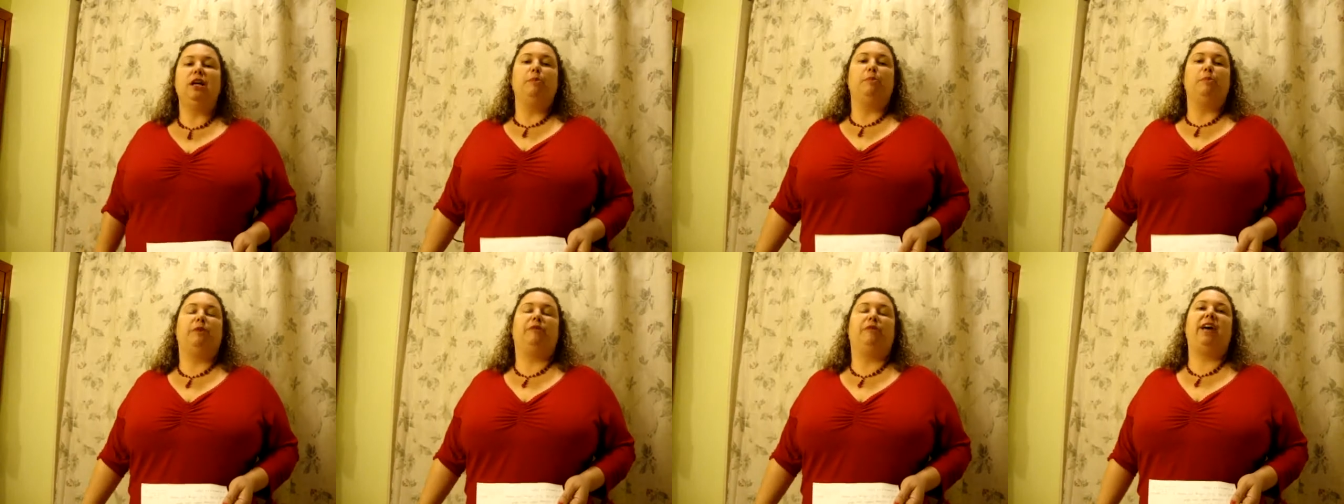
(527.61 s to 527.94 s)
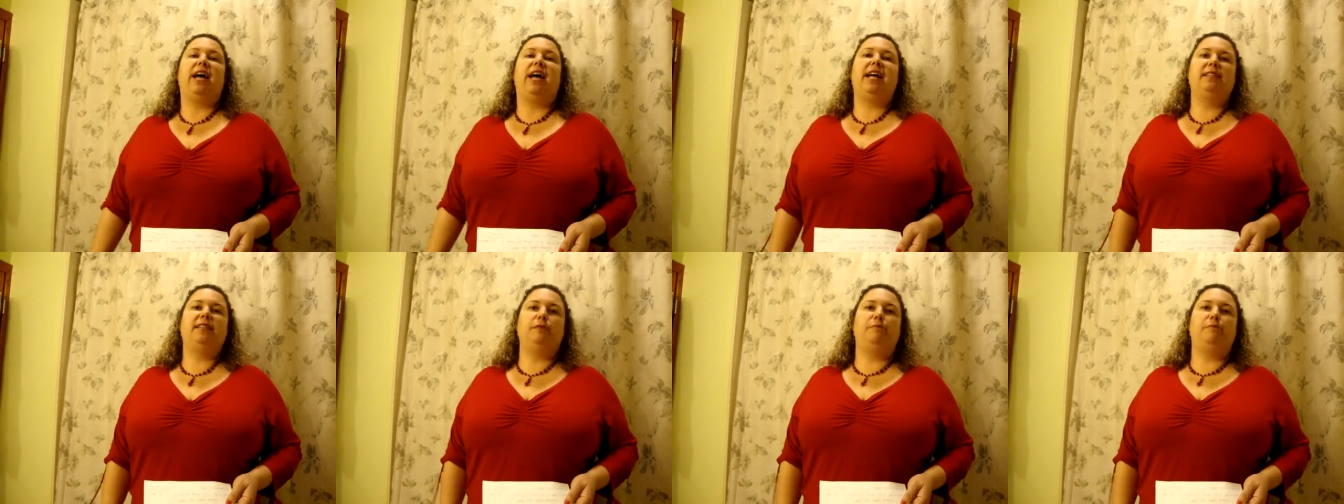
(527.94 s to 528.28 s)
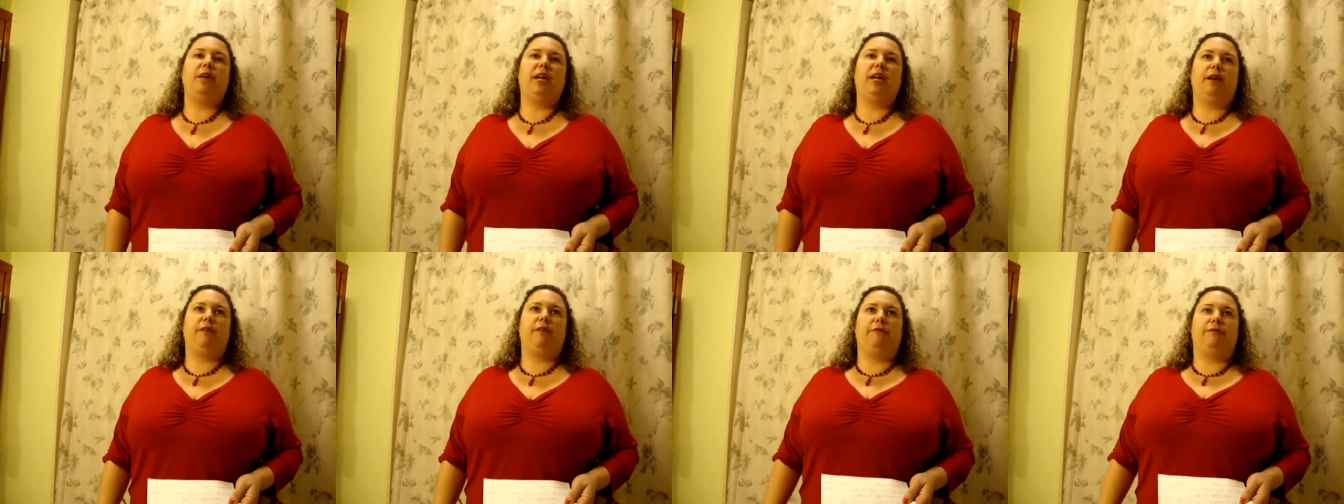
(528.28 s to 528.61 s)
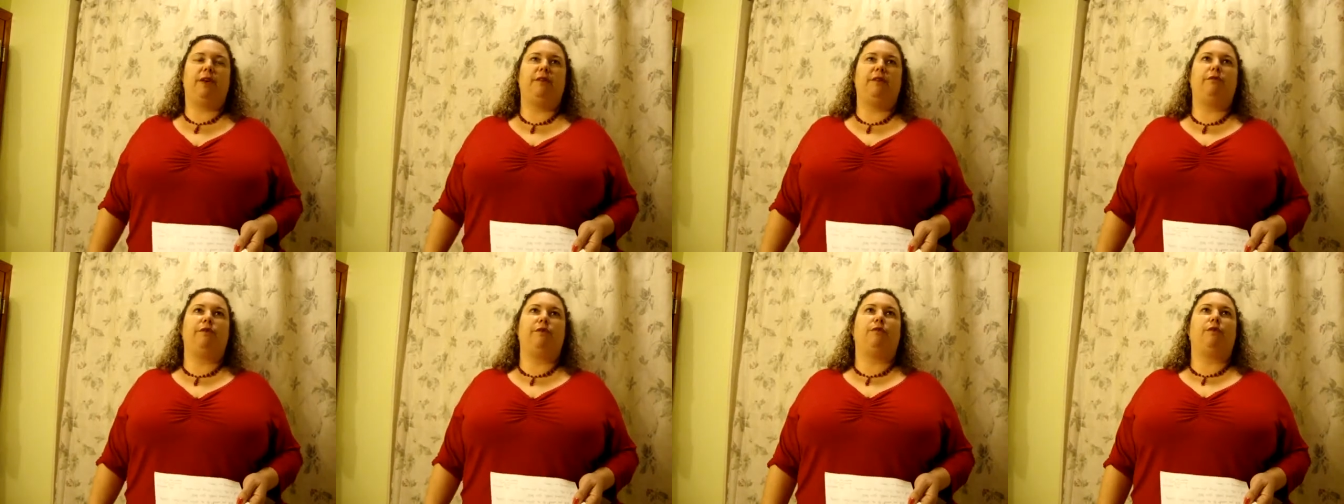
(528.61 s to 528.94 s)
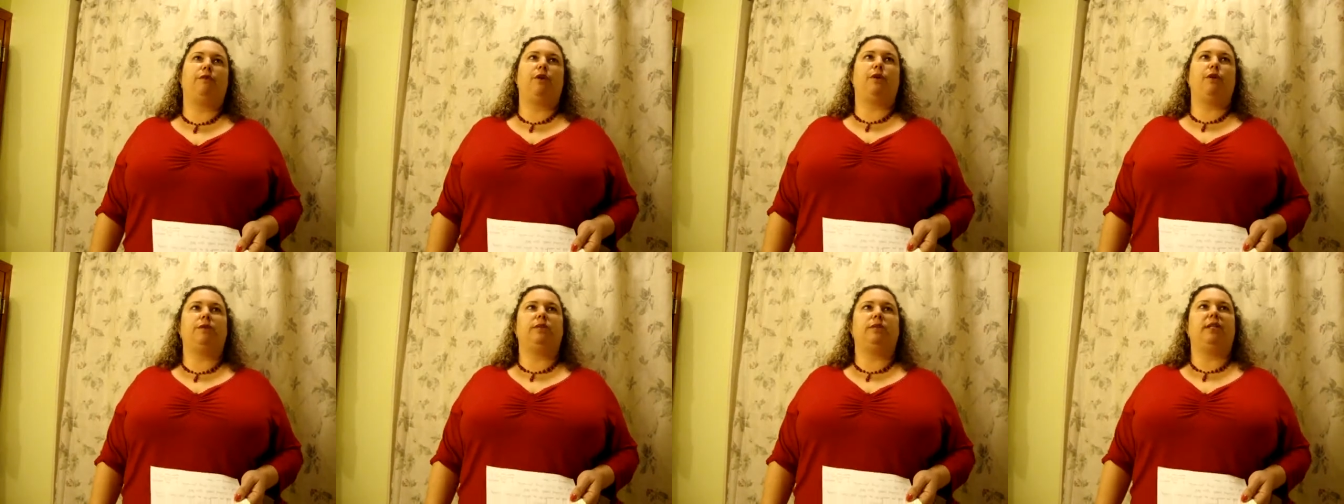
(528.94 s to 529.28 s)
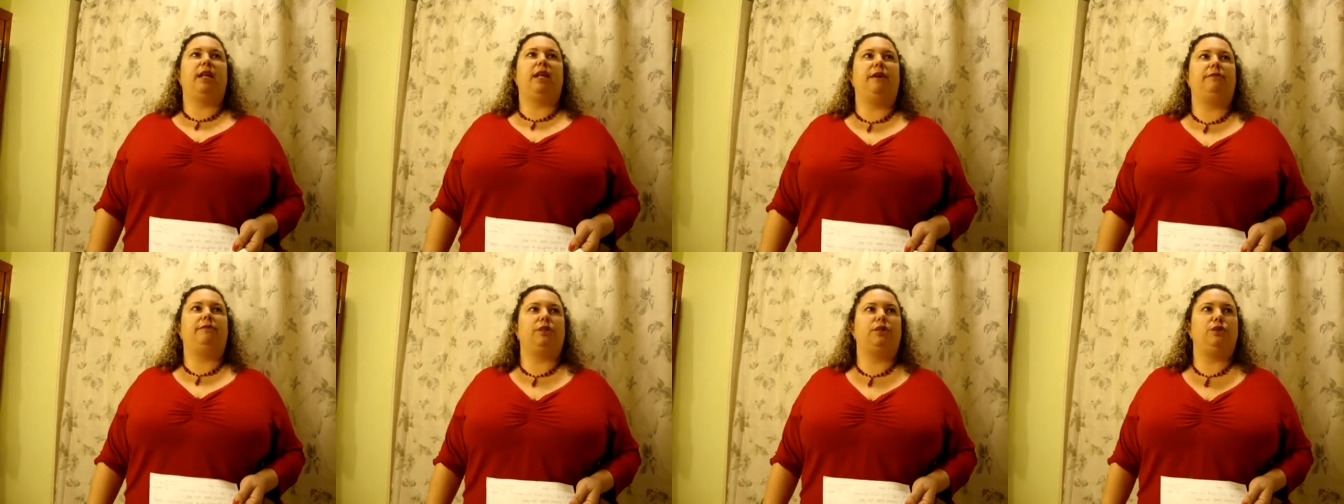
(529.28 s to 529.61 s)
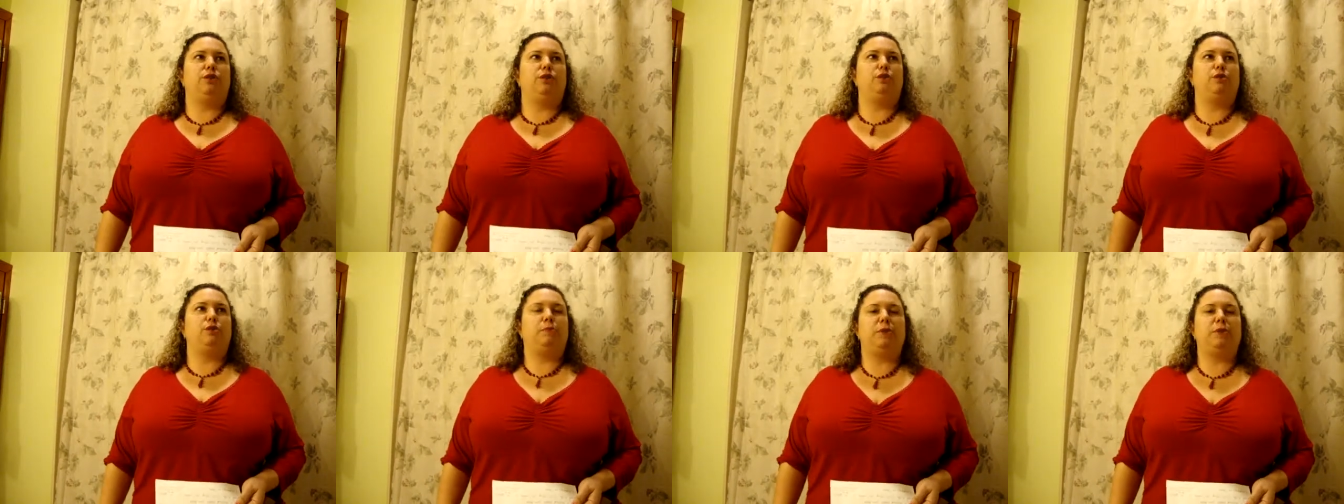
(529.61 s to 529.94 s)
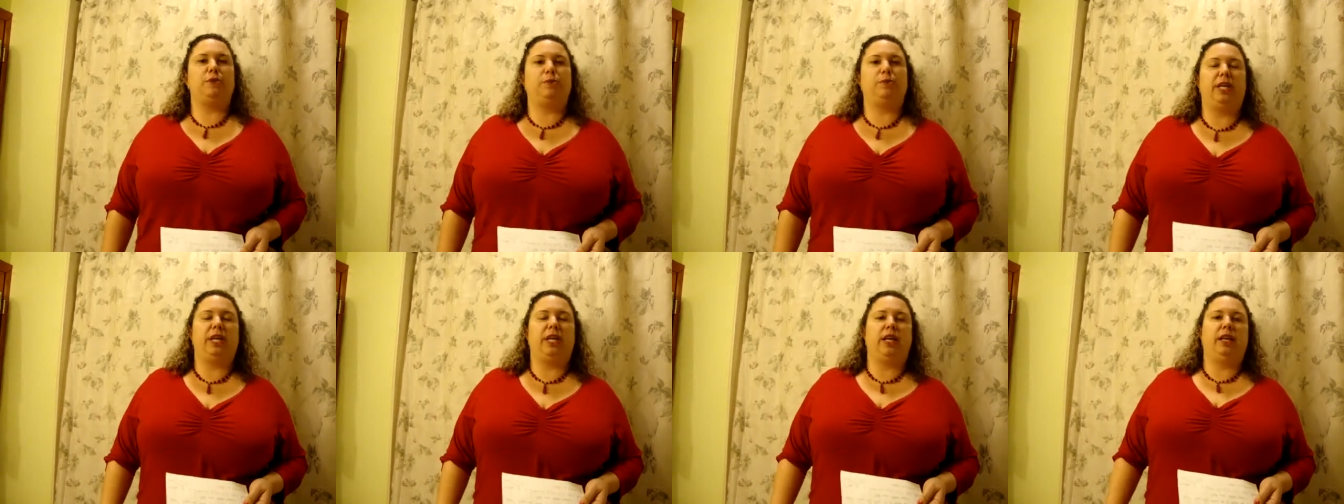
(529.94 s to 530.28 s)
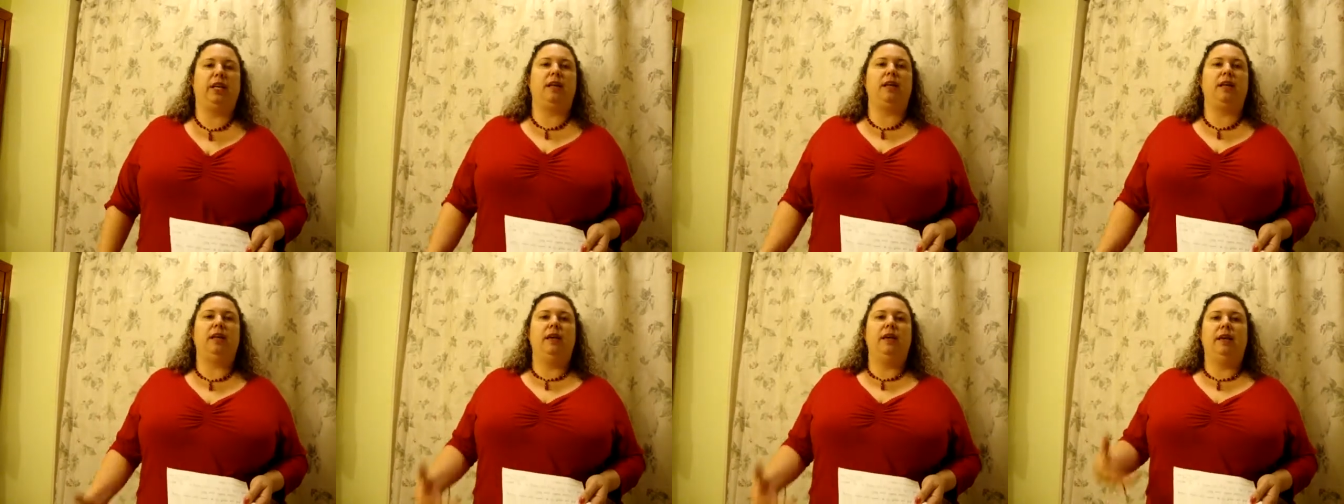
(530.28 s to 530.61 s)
But if I had to pick a favorite rose, I'd have to choose between